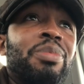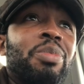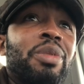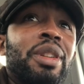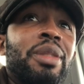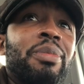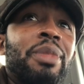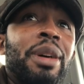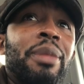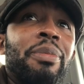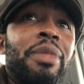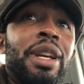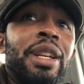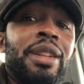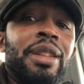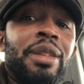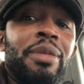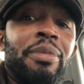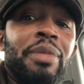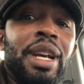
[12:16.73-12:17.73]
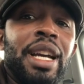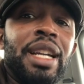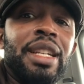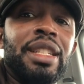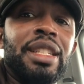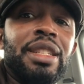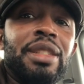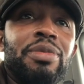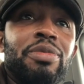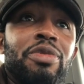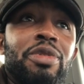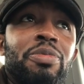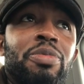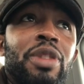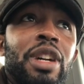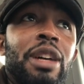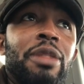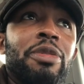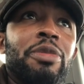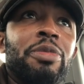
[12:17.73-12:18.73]
but my man of the match would
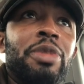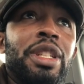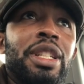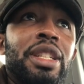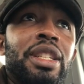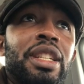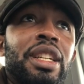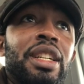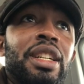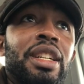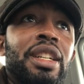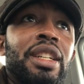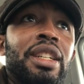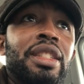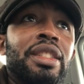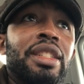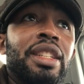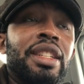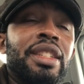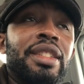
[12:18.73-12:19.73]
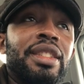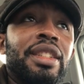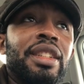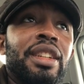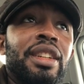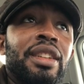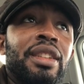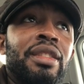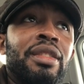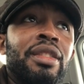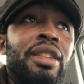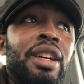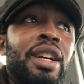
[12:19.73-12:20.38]
probably be DCL,